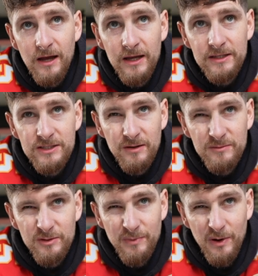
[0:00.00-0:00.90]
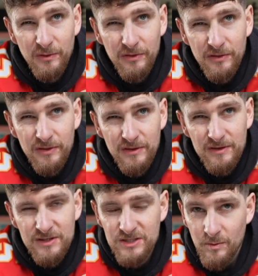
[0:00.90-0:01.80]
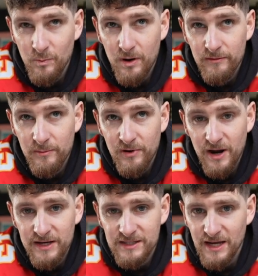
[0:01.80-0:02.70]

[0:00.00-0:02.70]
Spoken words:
in terms of both somewhat of a price